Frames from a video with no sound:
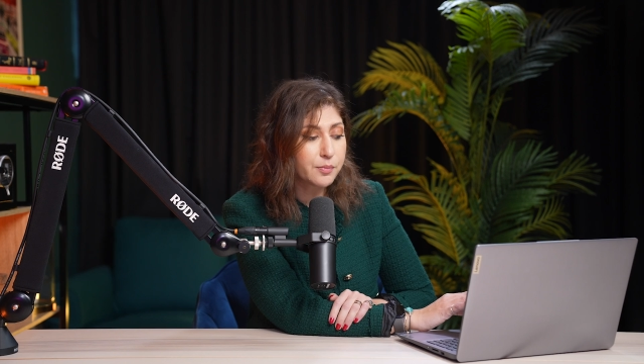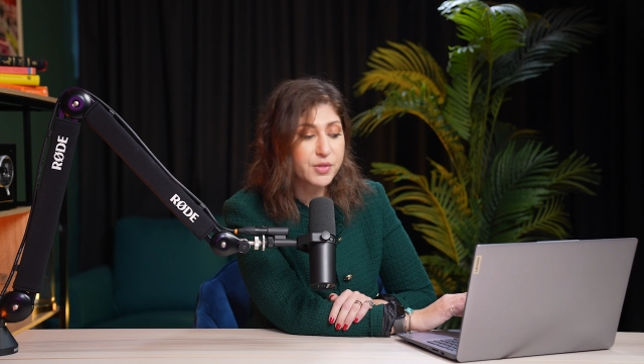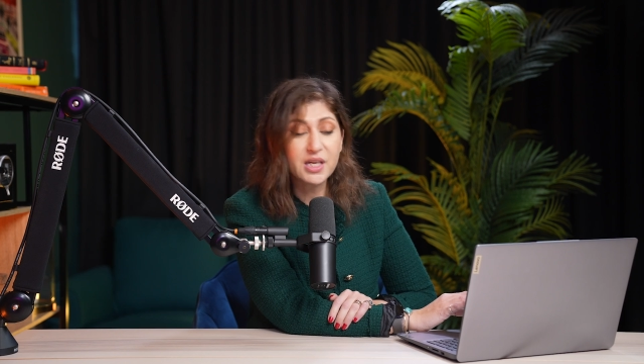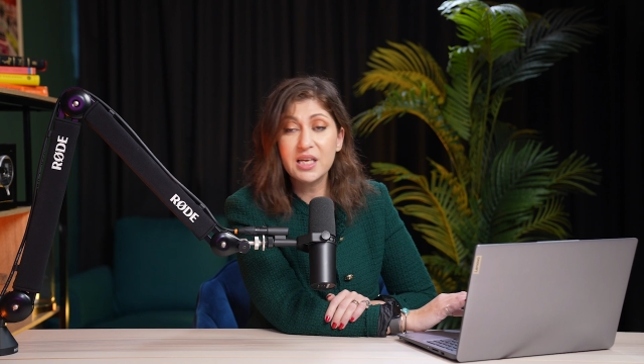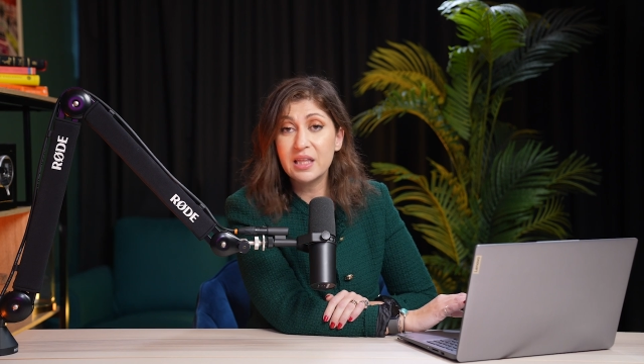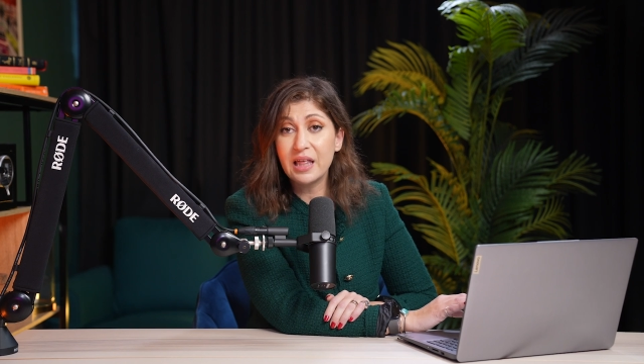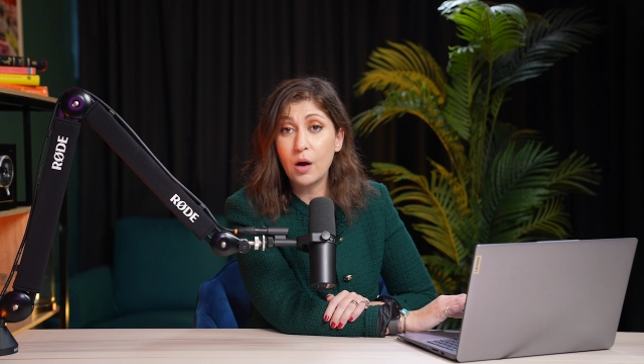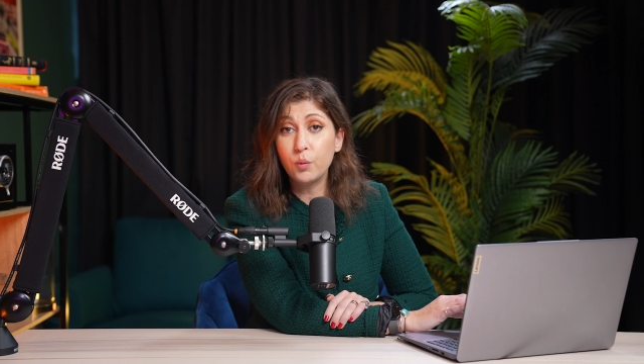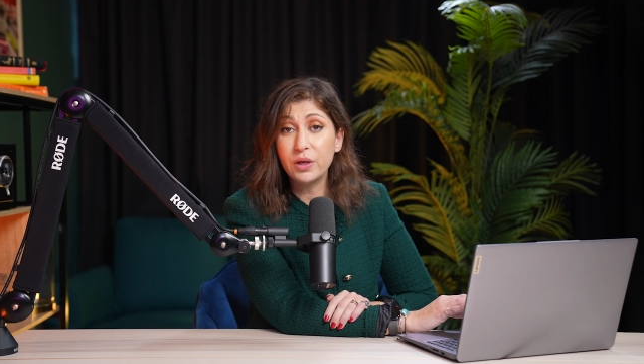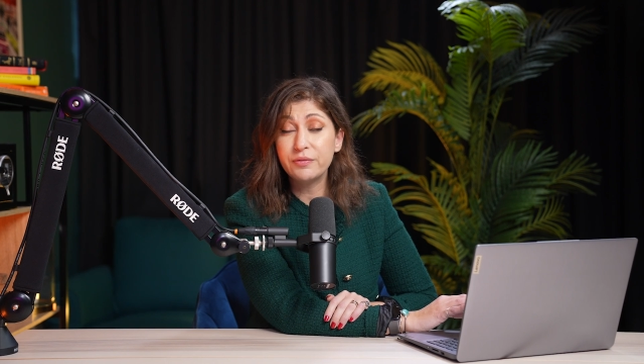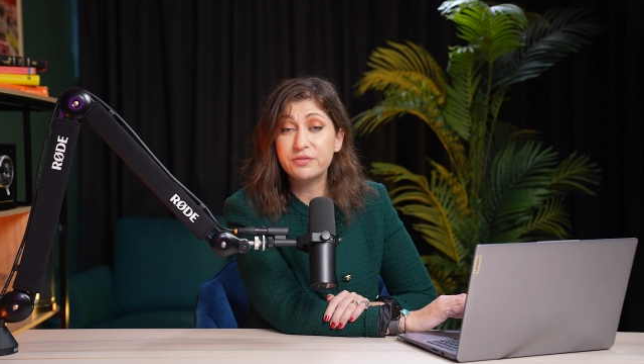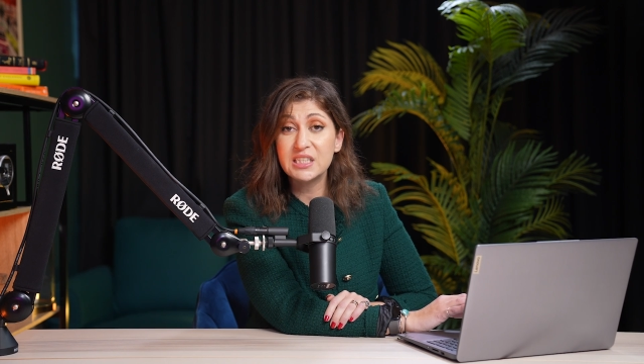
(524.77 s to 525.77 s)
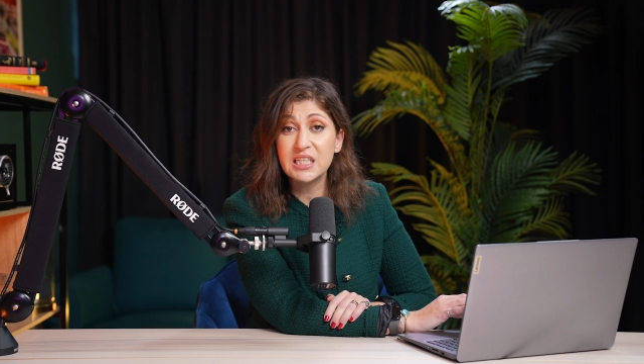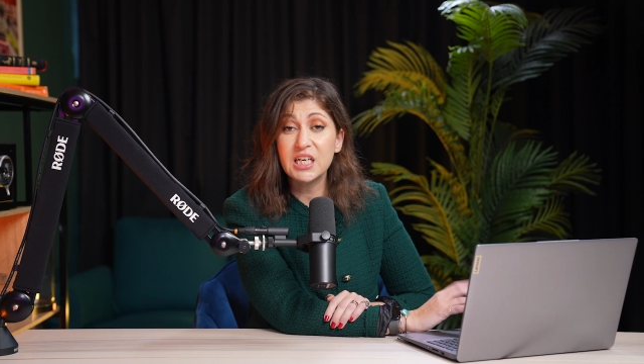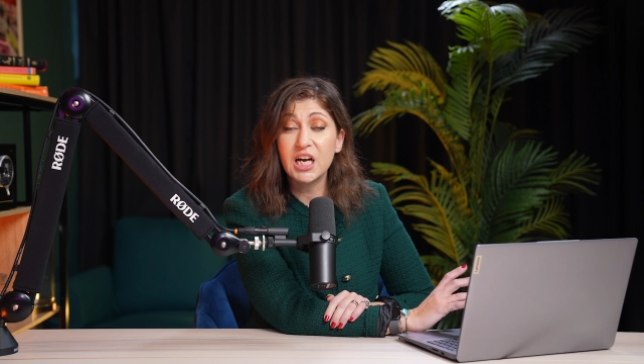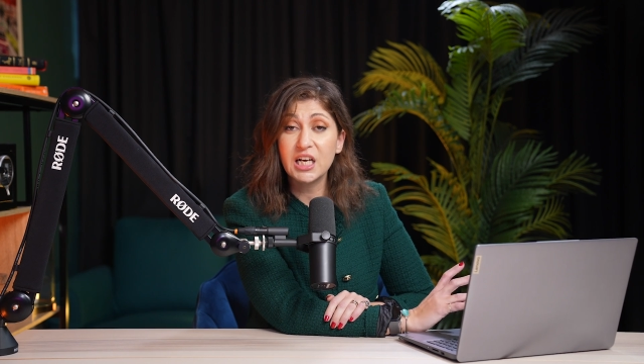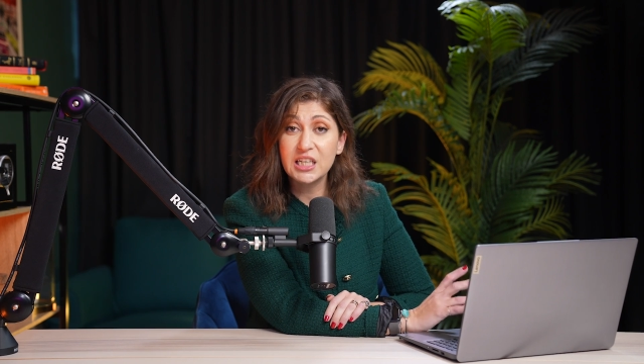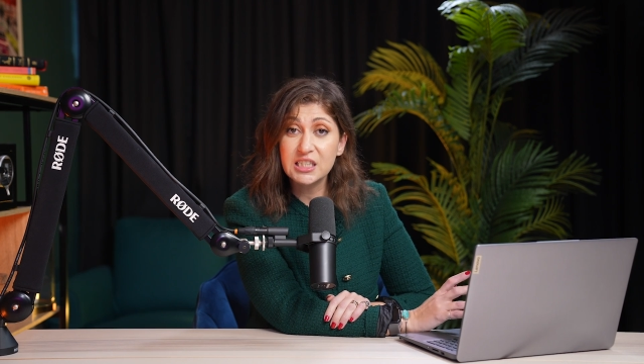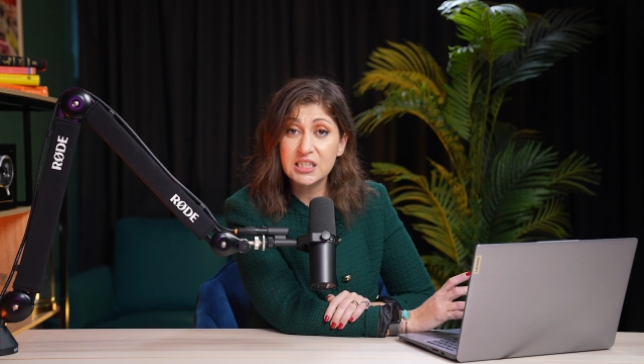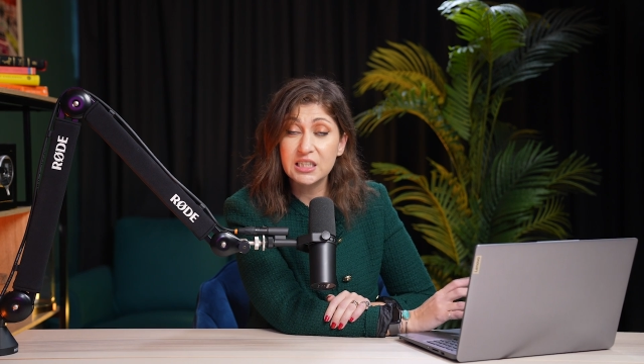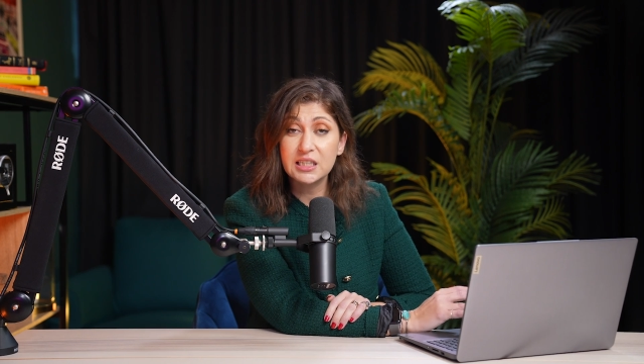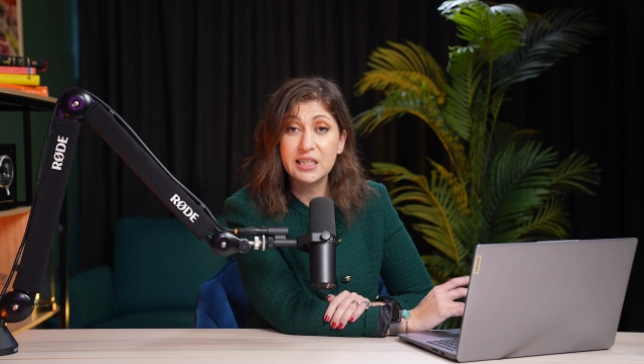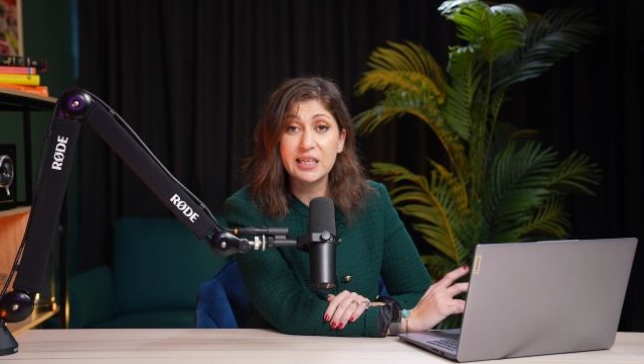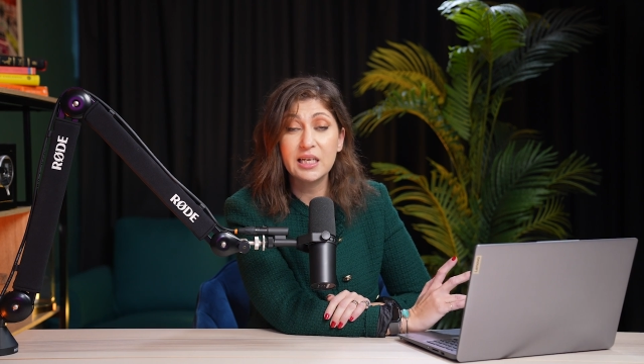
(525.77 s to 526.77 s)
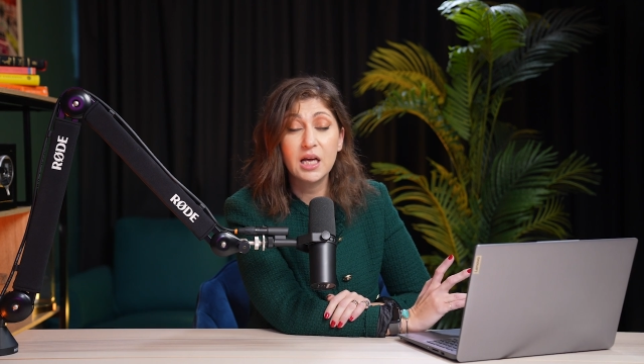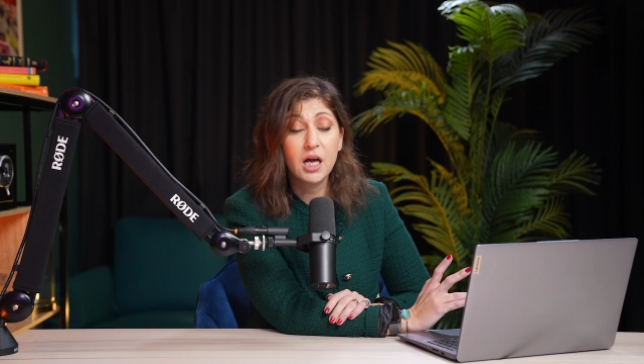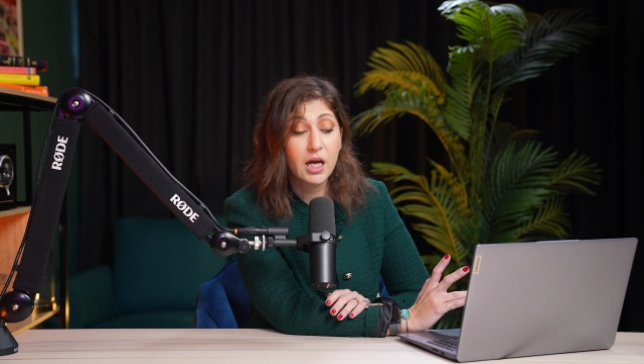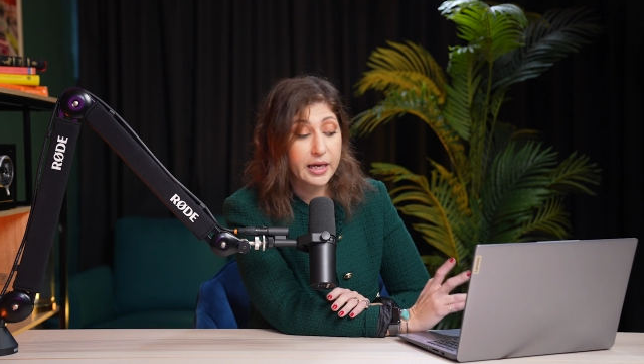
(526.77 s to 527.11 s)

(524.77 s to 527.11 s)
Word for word: something that we've seen recently